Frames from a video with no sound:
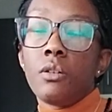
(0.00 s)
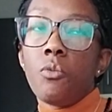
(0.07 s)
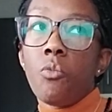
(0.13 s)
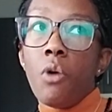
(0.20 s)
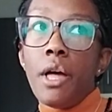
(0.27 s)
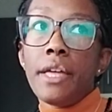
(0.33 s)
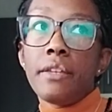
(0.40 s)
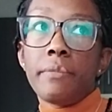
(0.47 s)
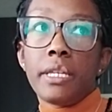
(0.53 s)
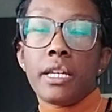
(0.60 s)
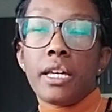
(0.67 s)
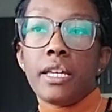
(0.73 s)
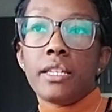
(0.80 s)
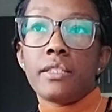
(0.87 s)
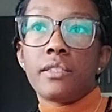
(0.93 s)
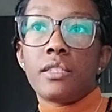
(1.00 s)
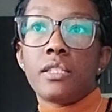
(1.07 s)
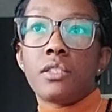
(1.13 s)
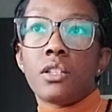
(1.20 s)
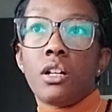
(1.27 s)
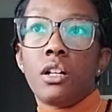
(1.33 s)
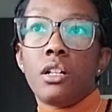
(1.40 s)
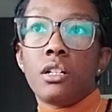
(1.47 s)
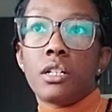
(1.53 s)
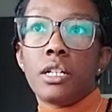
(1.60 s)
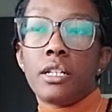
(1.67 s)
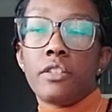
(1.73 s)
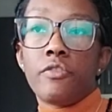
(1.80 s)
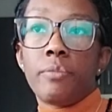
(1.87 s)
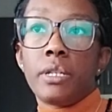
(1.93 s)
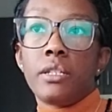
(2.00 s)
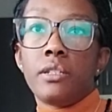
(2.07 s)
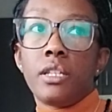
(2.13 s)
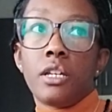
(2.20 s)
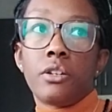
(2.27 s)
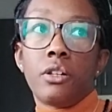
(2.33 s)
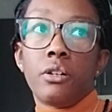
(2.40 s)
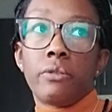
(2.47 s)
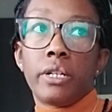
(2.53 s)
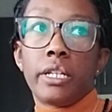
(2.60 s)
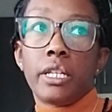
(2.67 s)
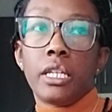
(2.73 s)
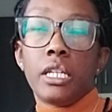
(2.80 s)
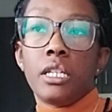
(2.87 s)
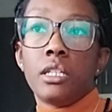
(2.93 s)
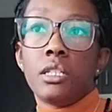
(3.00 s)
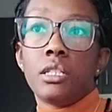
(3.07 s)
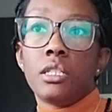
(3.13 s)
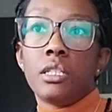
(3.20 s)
One, because this all could have been done already